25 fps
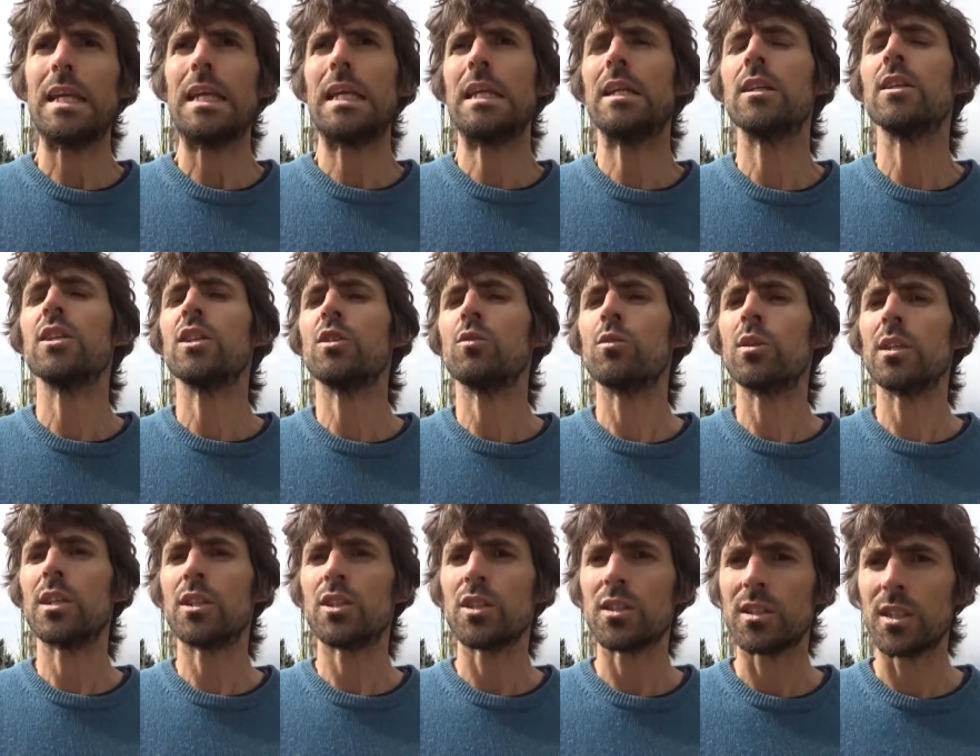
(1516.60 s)
Indian
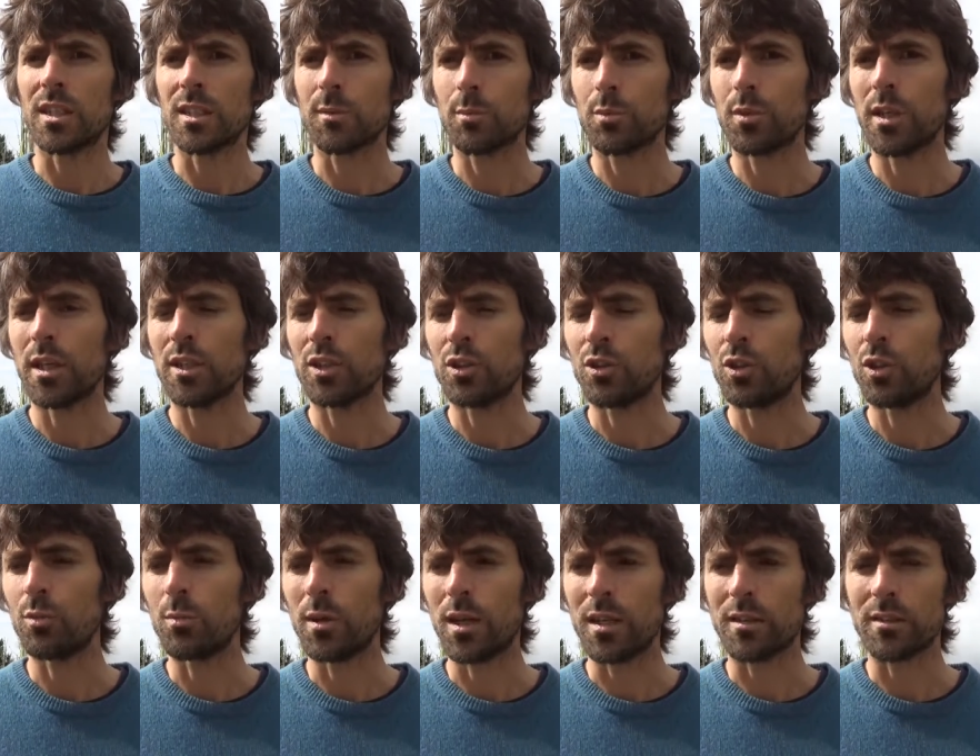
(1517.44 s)
religious
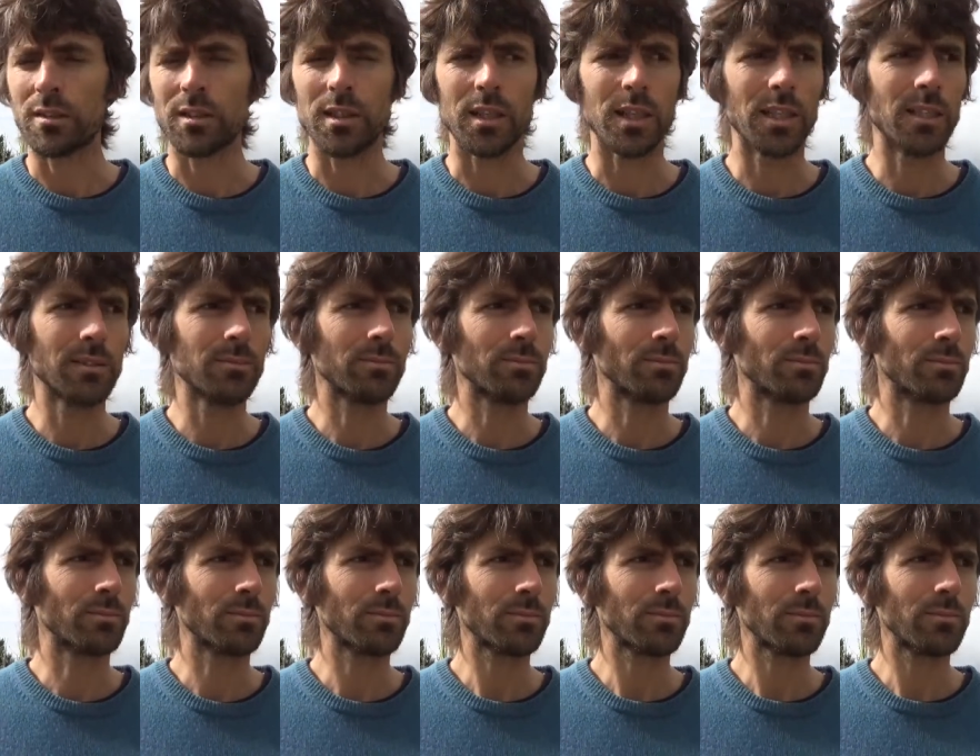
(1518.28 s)
expression, you might say,
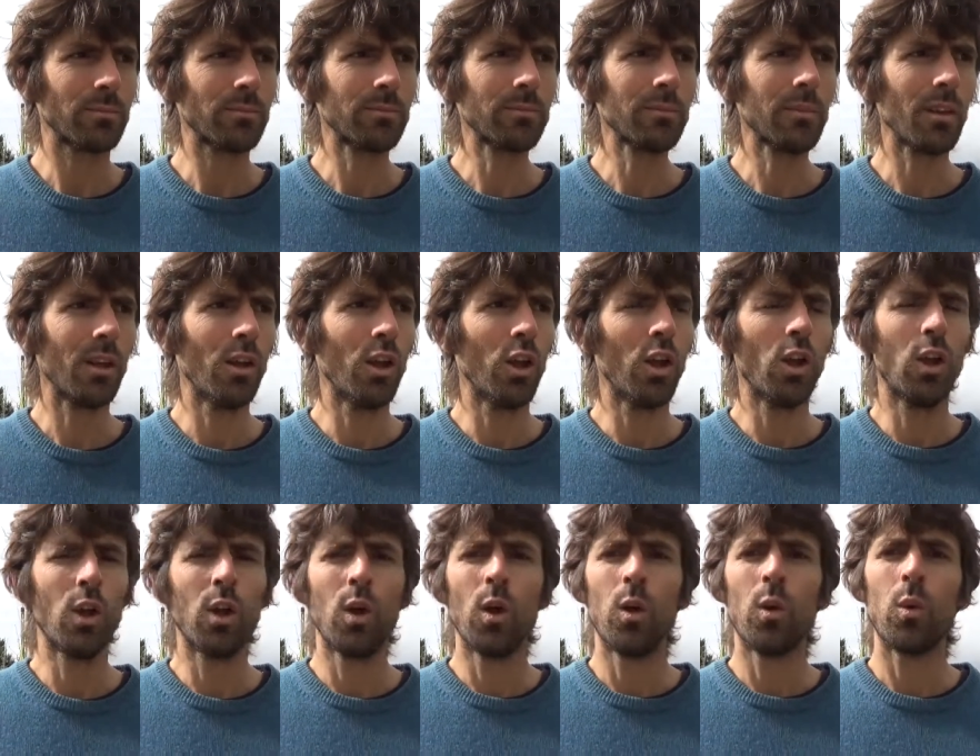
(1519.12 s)

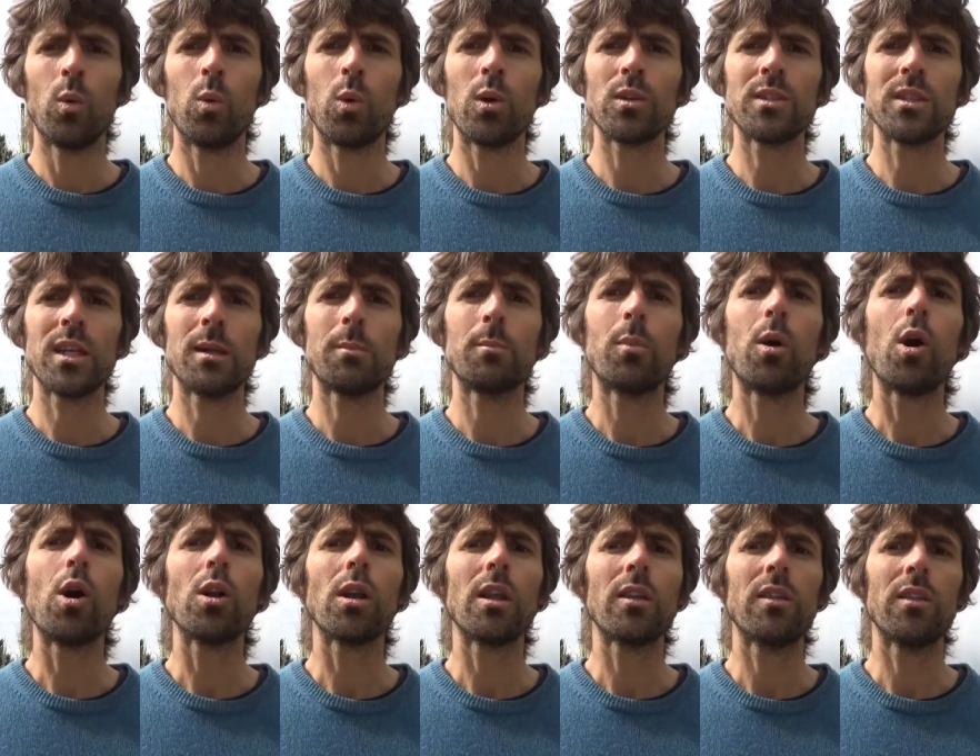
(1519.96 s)
was a
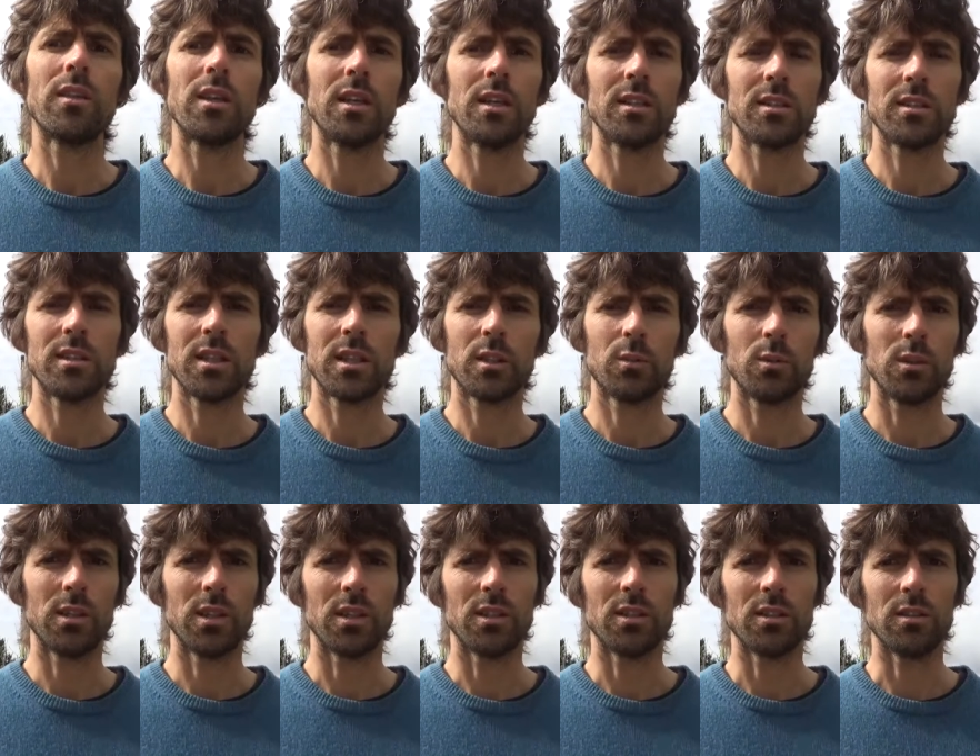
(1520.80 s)
polytheistic
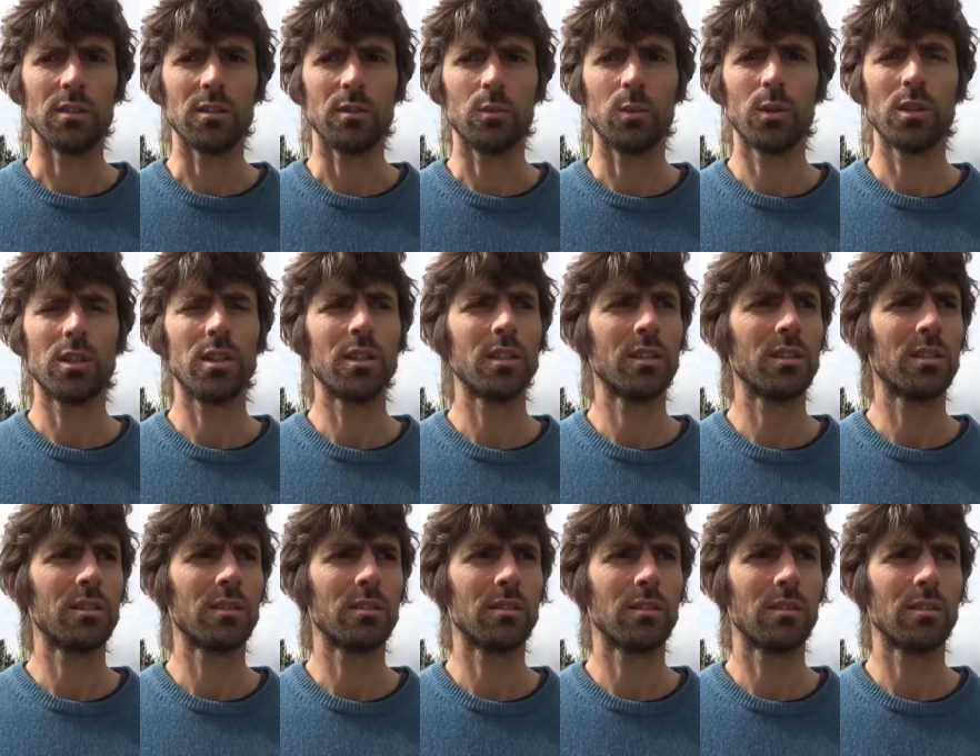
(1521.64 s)
religion, which
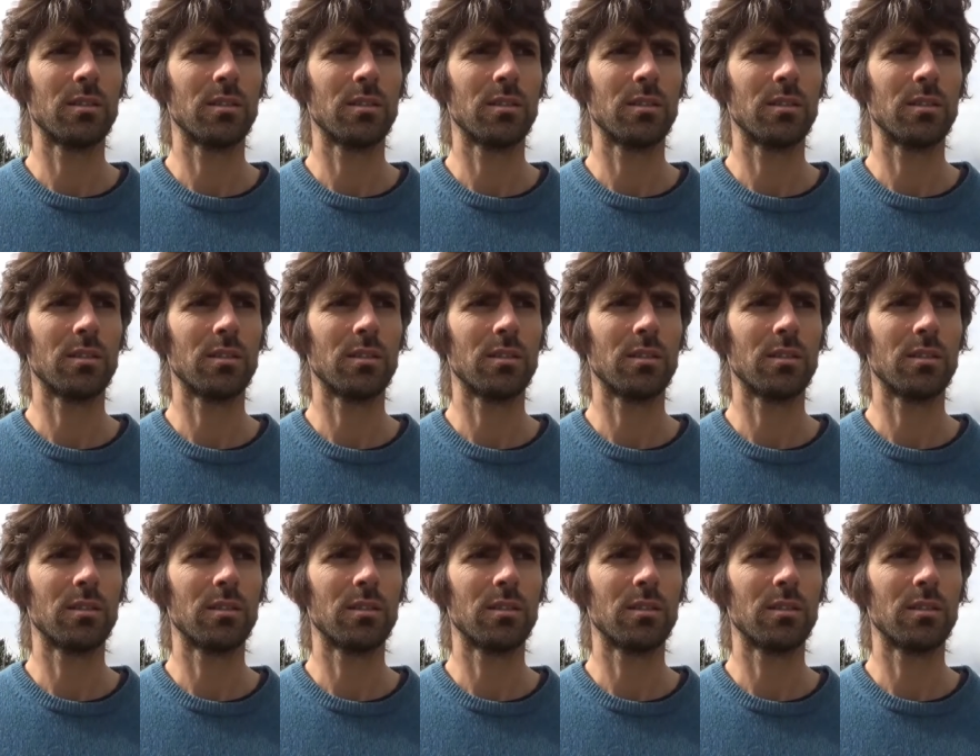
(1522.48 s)
is